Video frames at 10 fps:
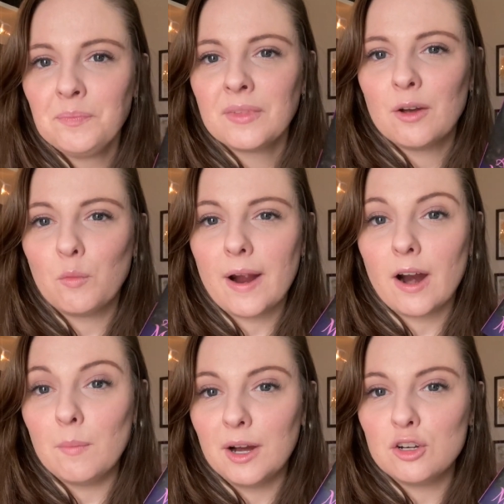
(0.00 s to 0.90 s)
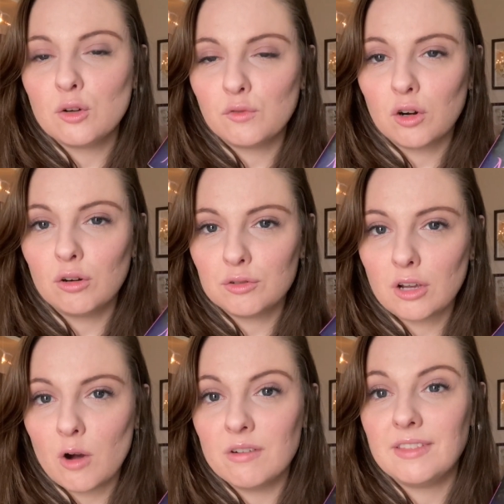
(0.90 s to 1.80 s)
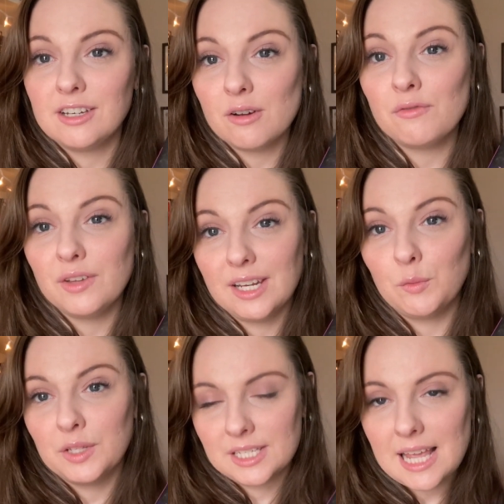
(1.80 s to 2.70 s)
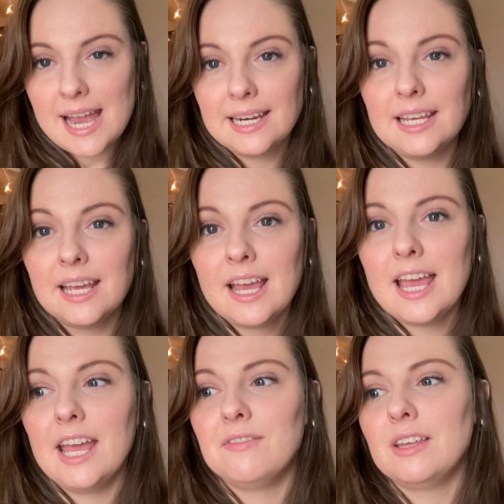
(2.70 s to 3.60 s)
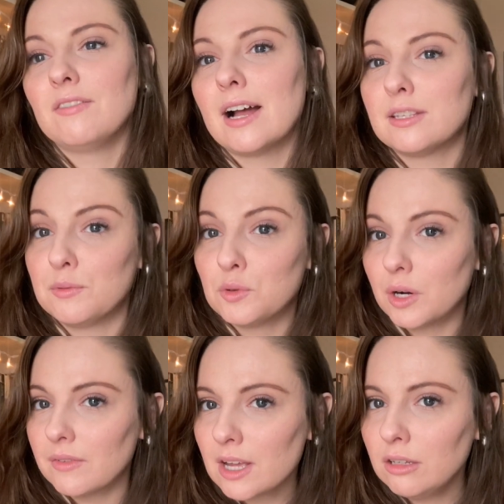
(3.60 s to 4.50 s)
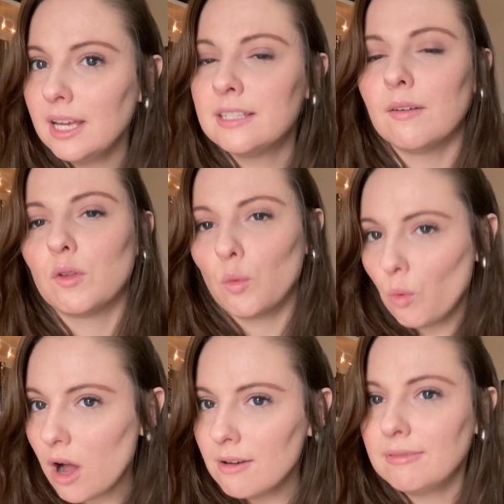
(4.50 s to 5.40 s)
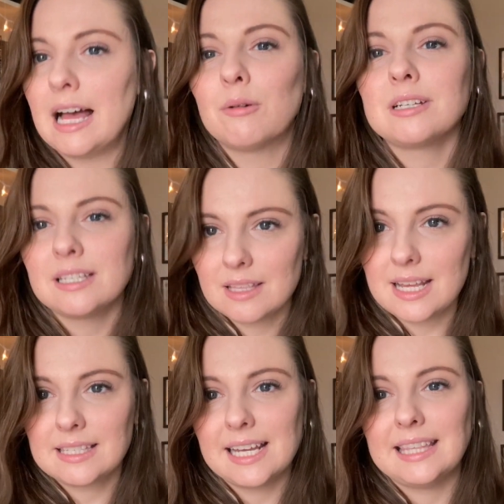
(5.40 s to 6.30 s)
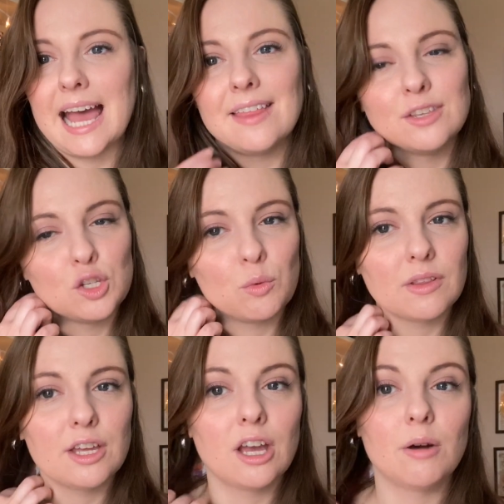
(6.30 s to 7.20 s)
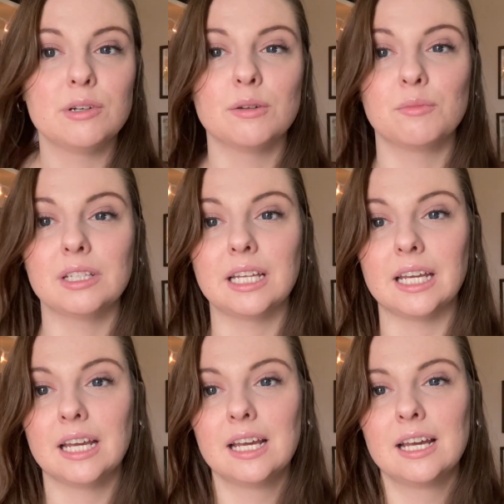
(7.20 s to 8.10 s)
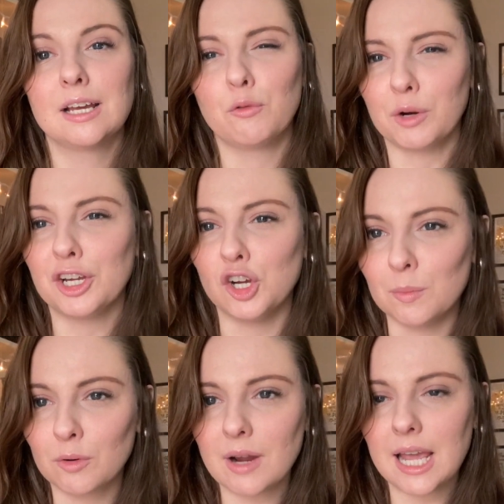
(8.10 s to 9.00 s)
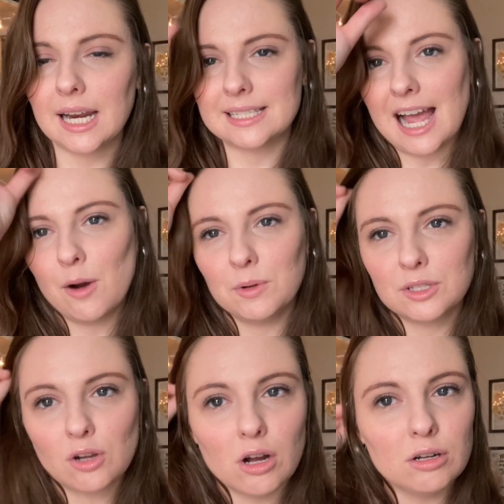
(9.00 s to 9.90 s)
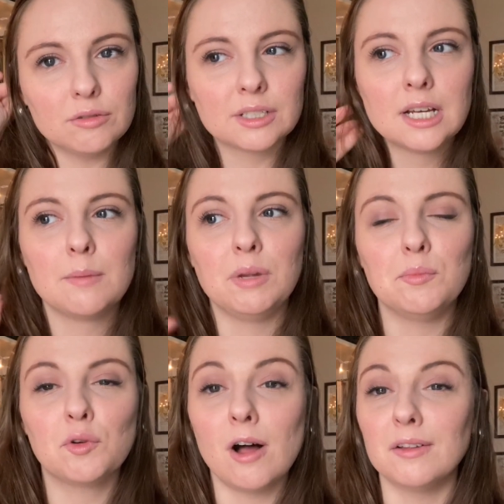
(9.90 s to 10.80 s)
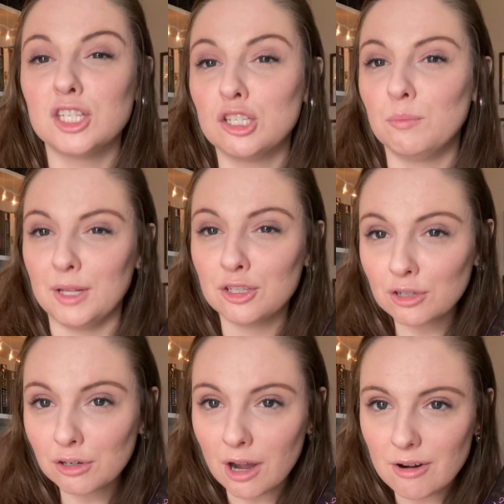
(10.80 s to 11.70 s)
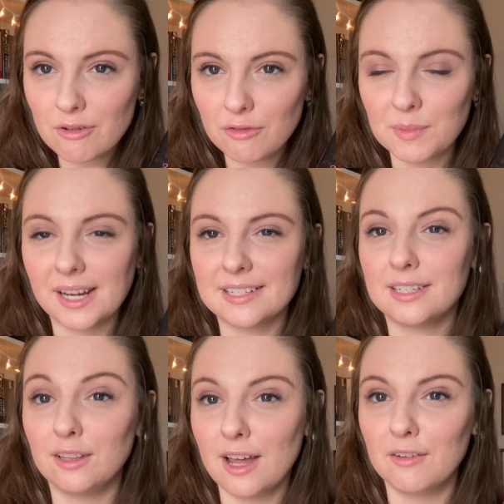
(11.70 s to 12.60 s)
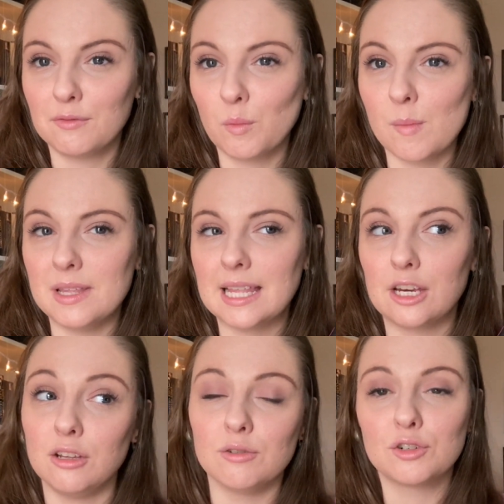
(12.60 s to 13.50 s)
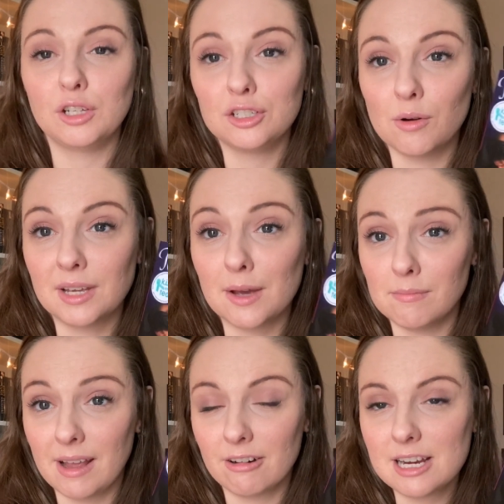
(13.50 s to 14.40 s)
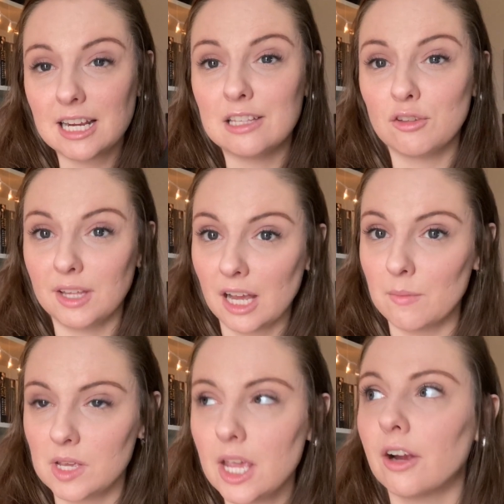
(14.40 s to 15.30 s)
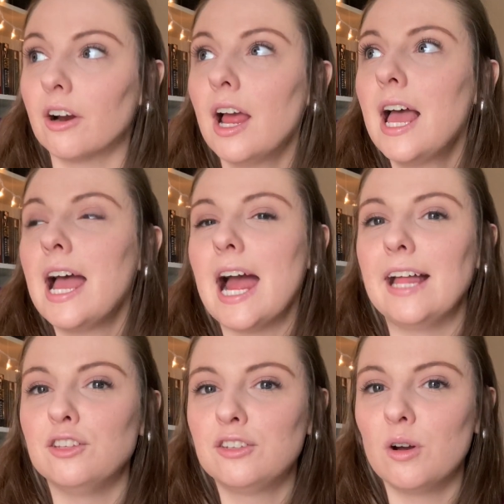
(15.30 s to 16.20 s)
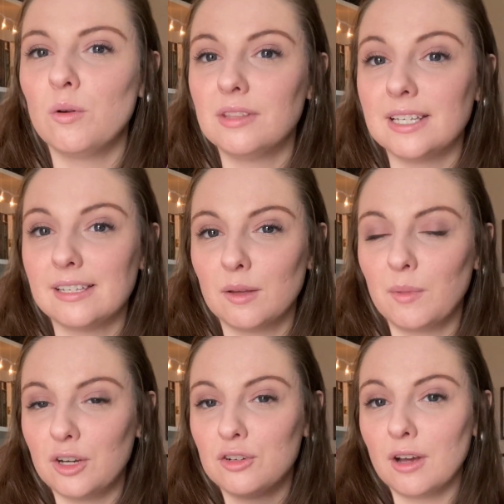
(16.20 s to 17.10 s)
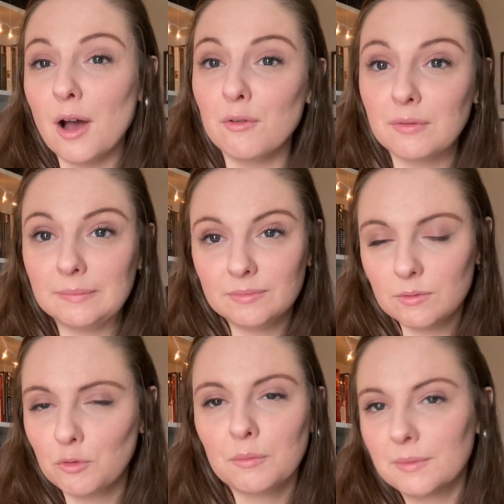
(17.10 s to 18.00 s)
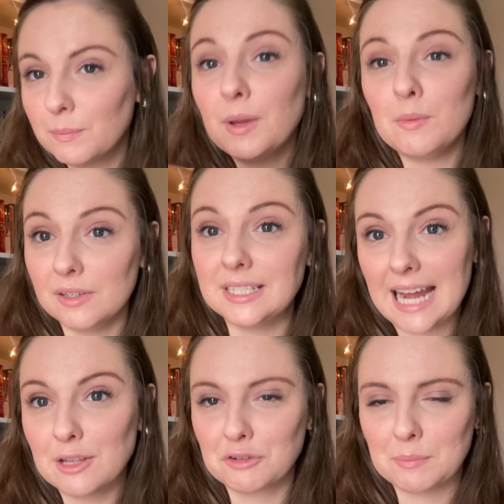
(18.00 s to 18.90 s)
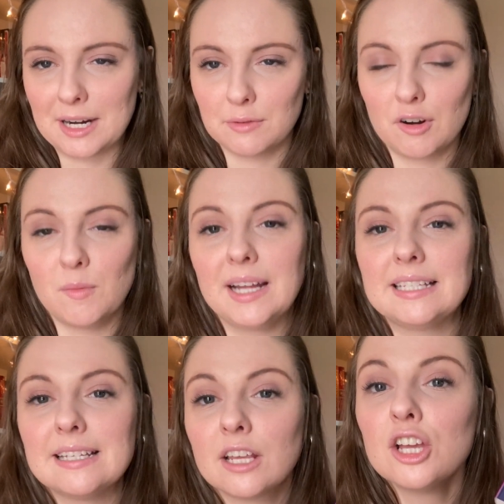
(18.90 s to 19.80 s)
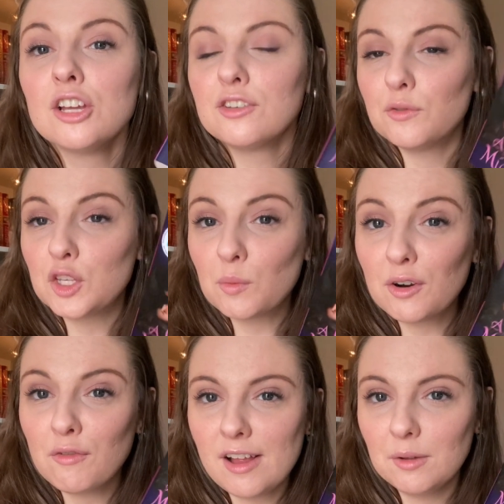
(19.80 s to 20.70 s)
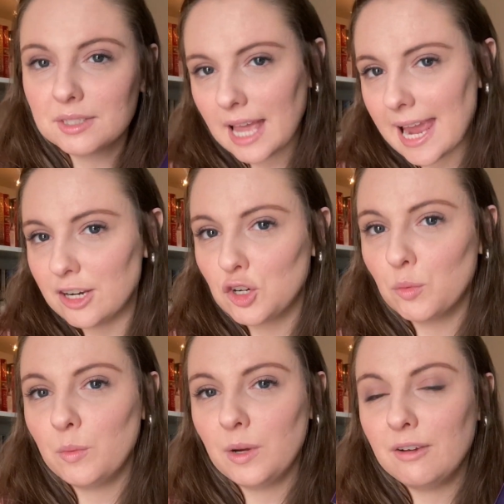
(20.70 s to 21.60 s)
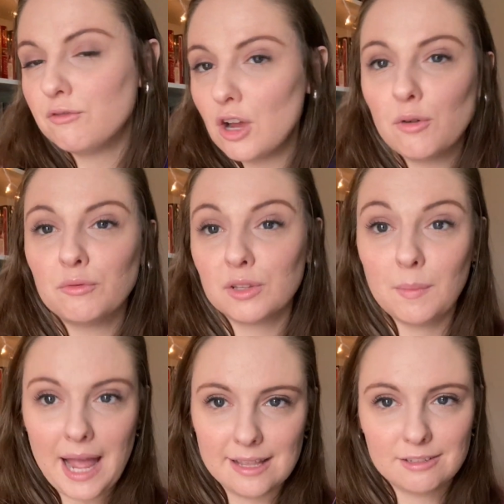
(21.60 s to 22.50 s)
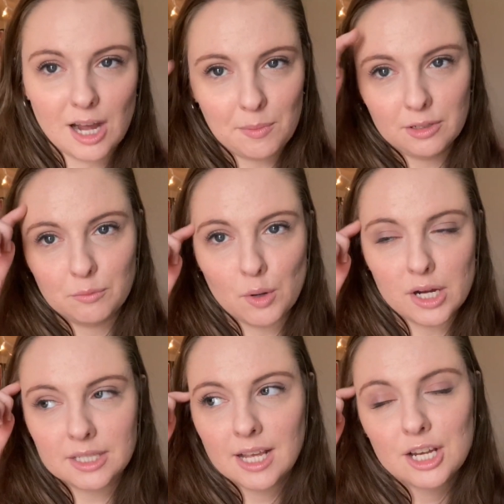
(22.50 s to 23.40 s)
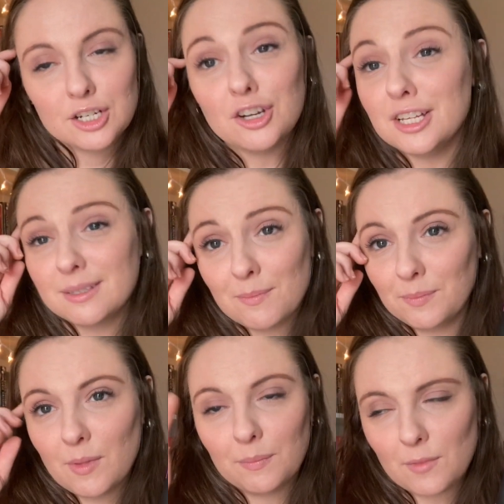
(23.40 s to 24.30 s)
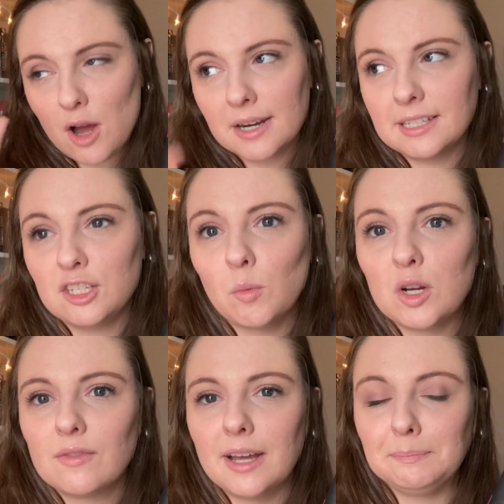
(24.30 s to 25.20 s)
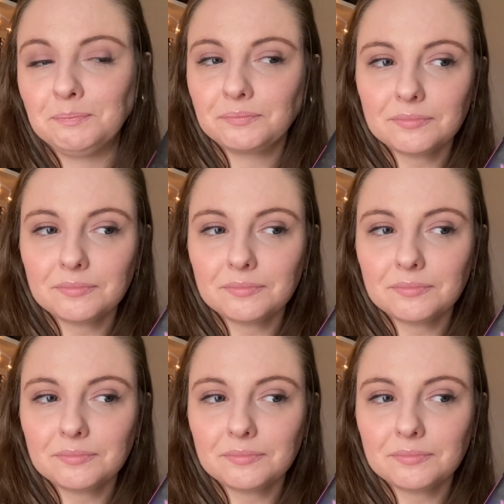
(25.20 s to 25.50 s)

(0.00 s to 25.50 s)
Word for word: where a bunch of girls go if they don't fit in with society, if they've got some sort of illness, if they're wallflowers, things like that. This is where they go to really Recuperate is how it's called. People call it Spinster Cove because it's a lot of women that usually don't get married, and so they come here. And so this is a bunch of people in the town's respective romances. So this one follows Kate, who we've known for the past couple of books. She's honestly so much fun.